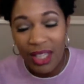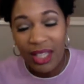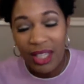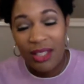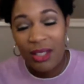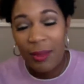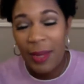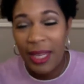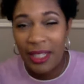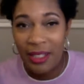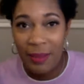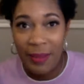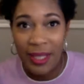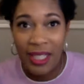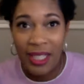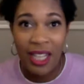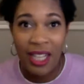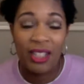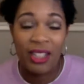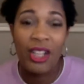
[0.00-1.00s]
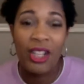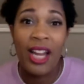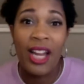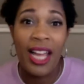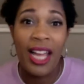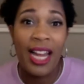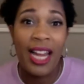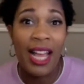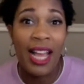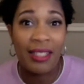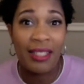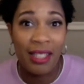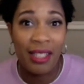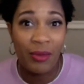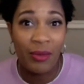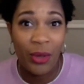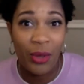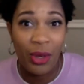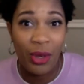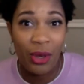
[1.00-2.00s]
So back to my doctor, I had asked
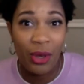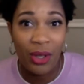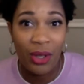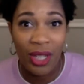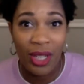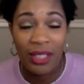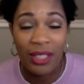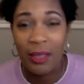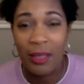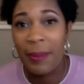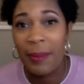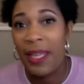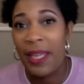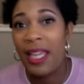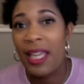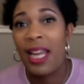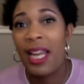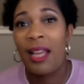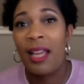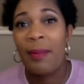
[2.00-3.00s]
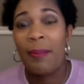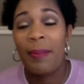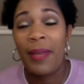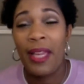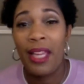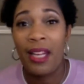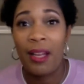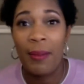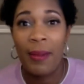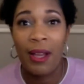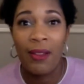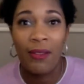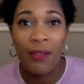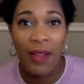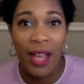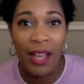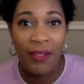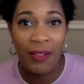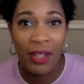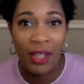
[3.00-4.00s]
him for a colonoscopy. It had been about
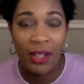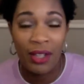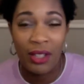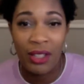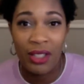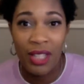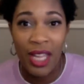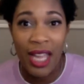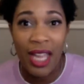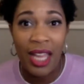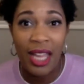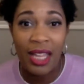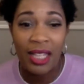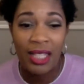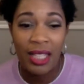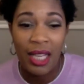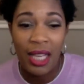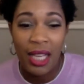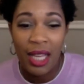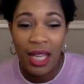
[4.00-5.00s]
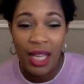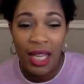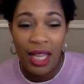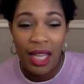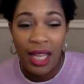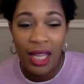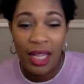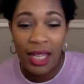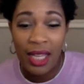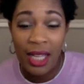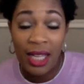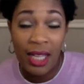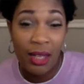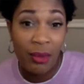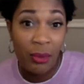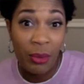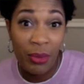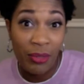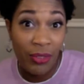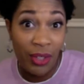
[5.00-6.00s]
5 years, and
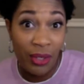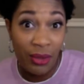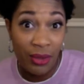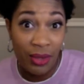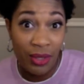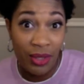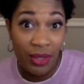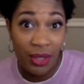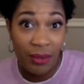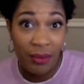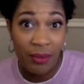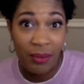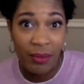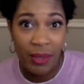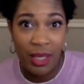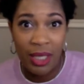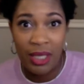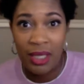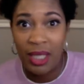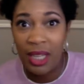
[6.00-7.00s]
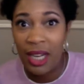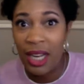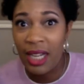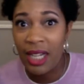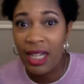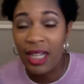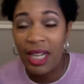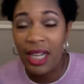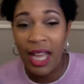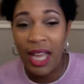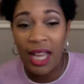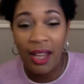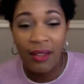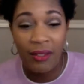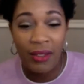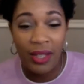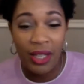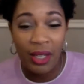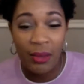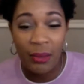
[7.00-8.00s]
he refused. He said I didn't
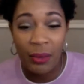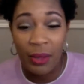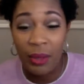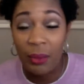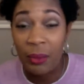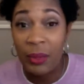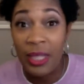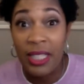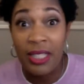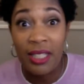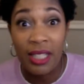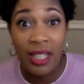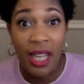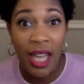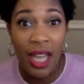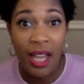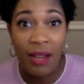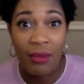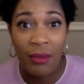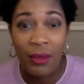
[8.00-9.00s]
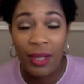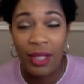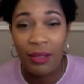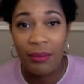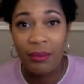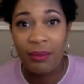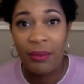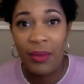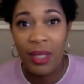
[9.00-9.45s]
have any real reason to have one.